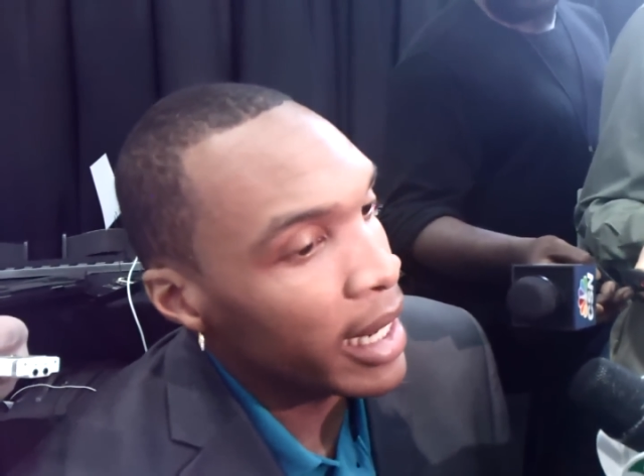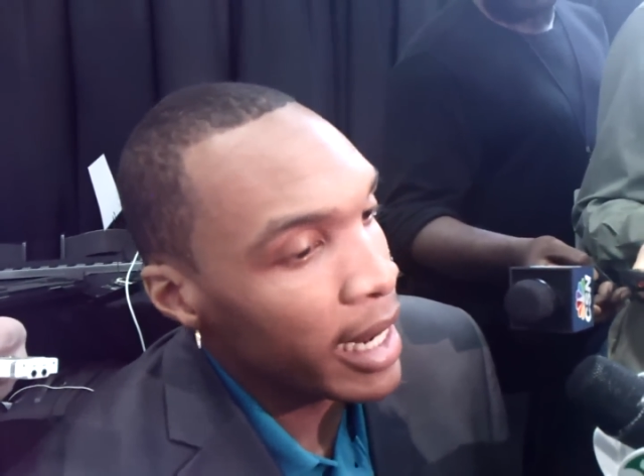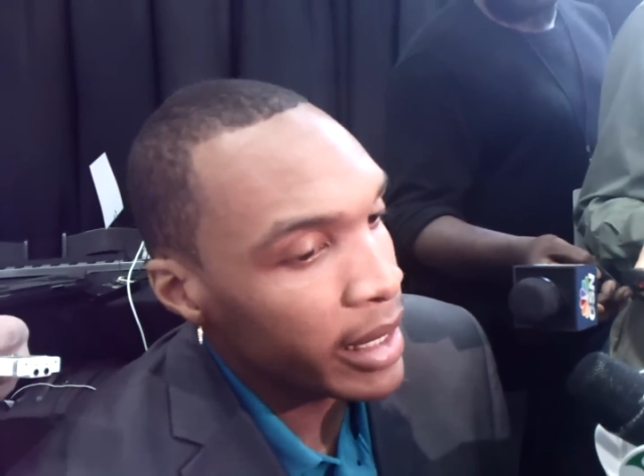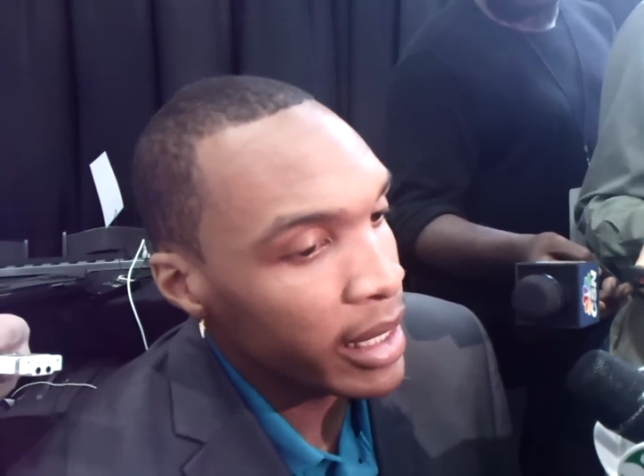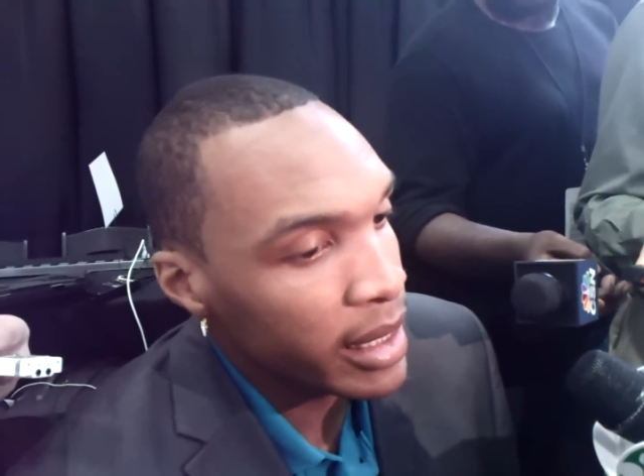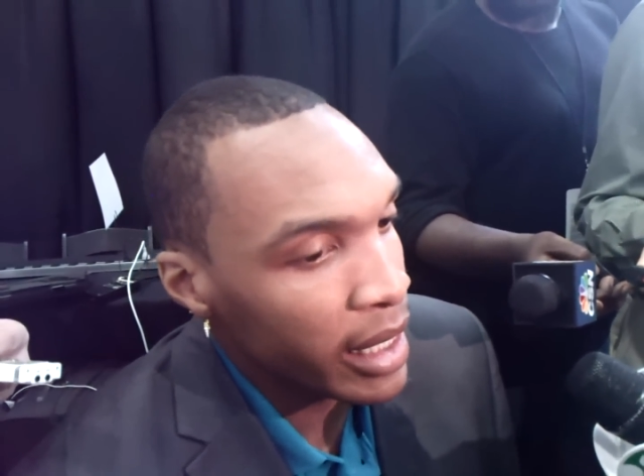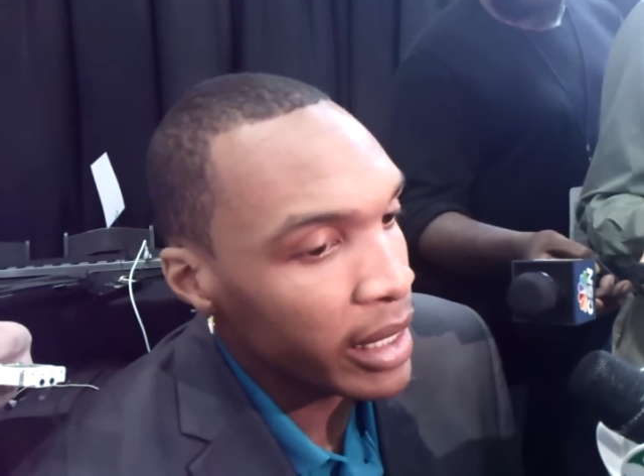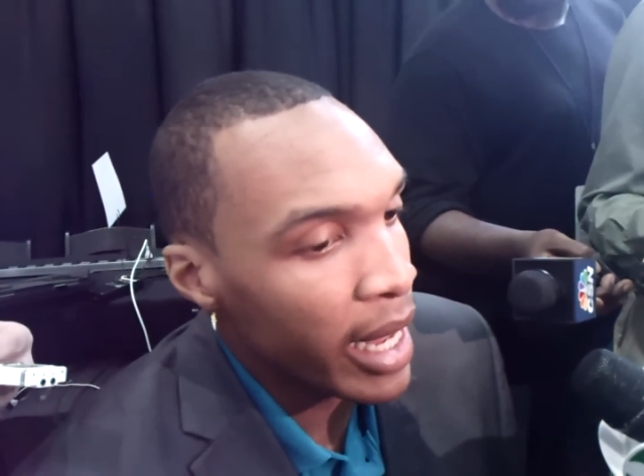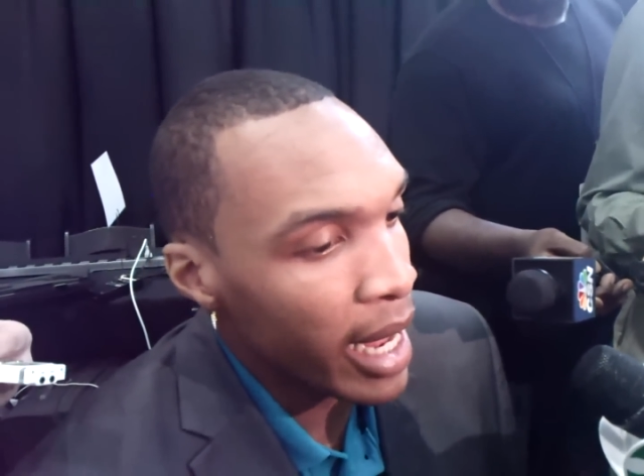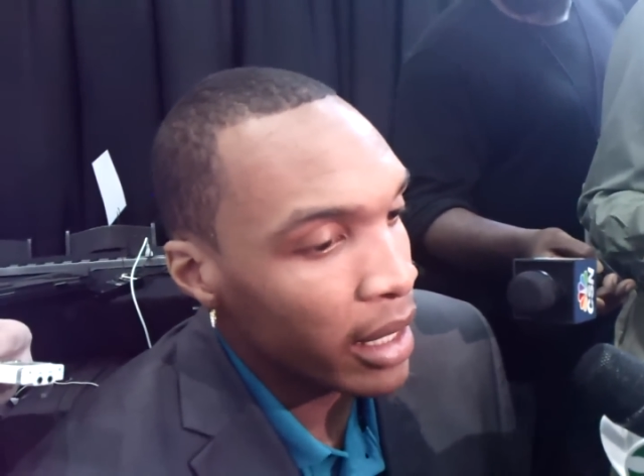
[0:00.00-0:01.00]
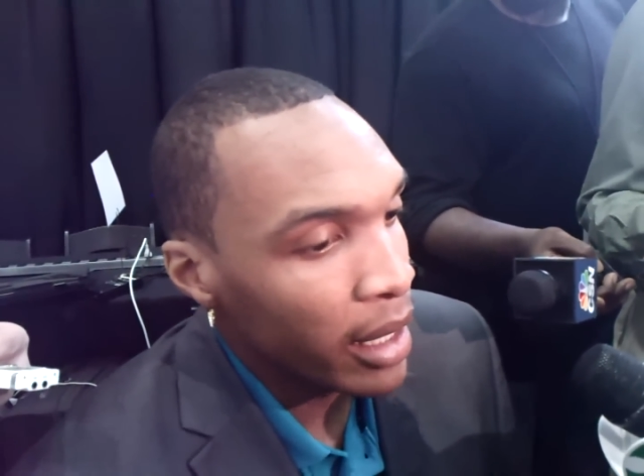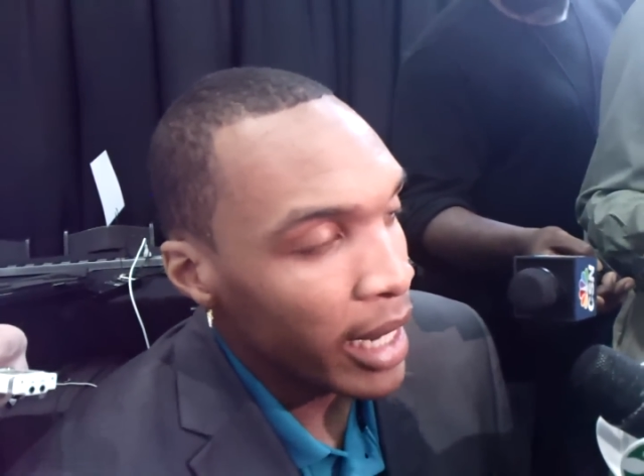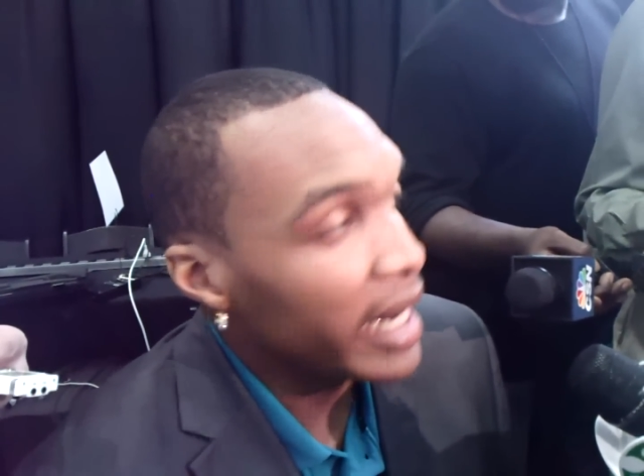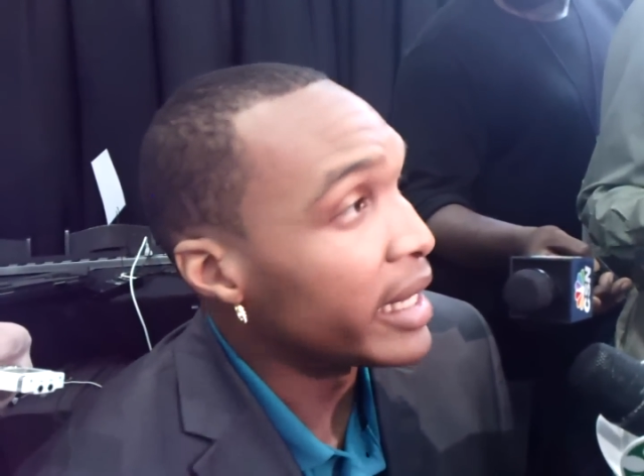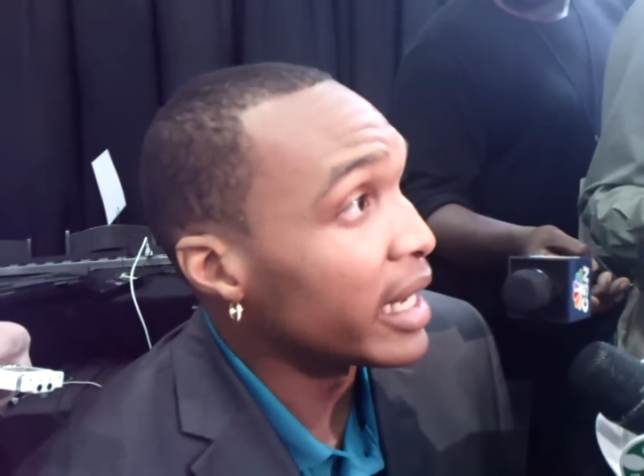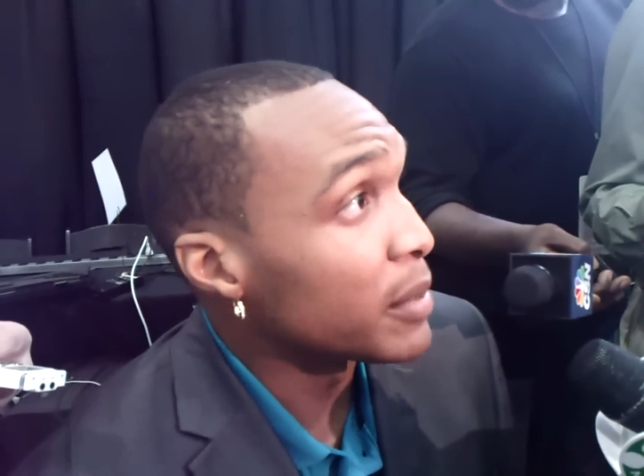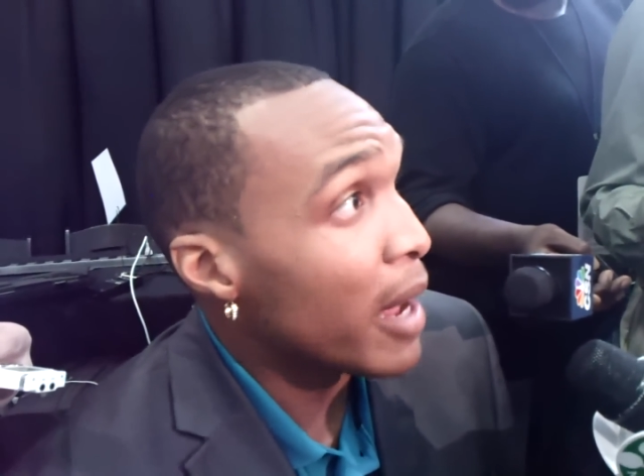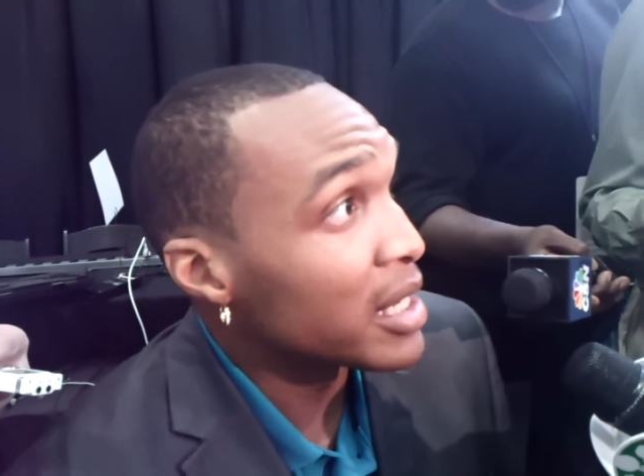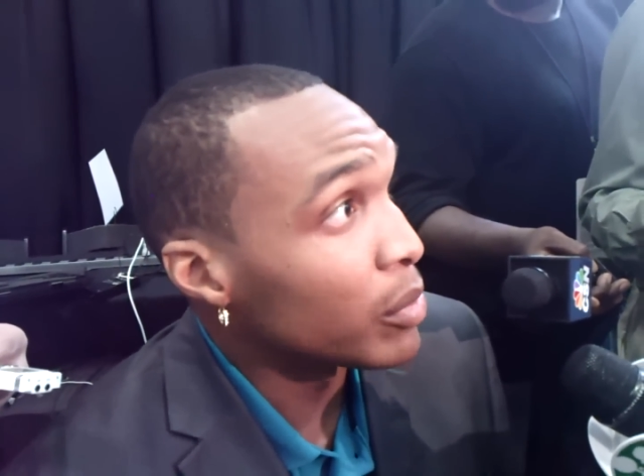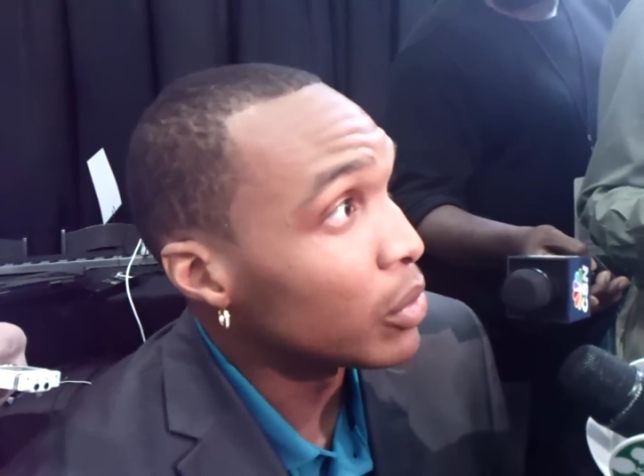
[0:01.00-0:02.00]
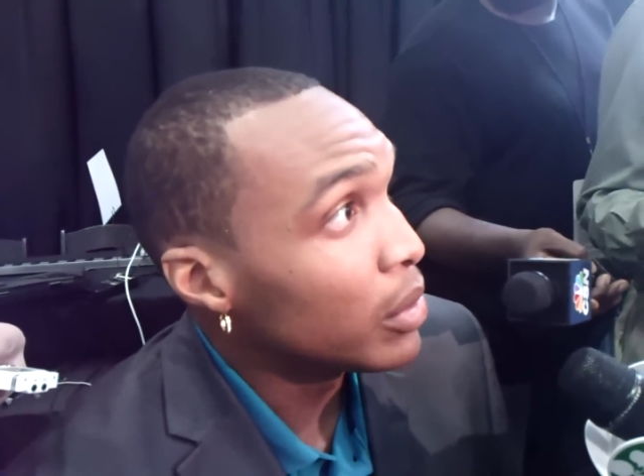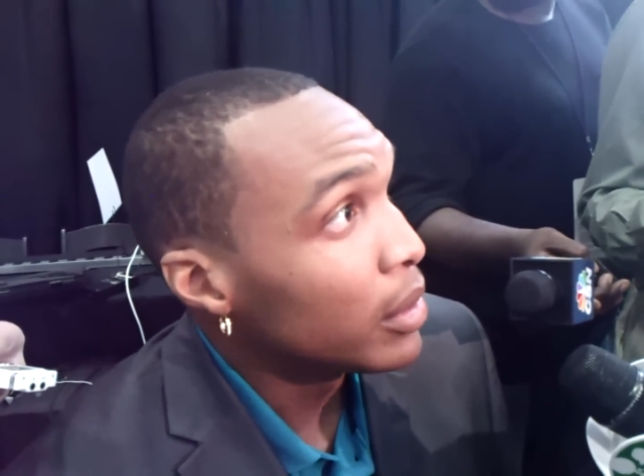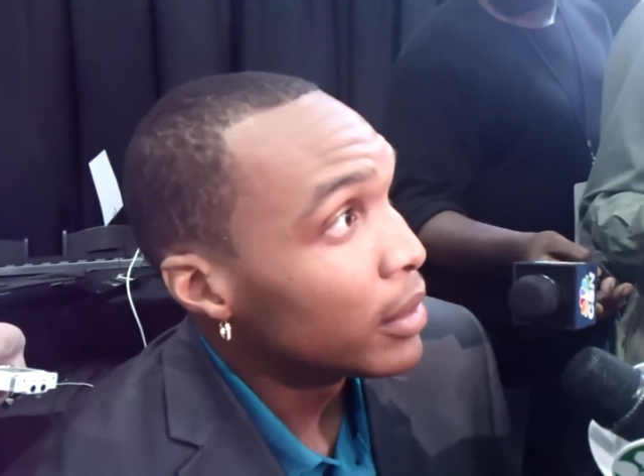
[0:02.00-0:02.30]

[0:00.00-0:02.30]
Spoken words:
and I did see that anything is possible.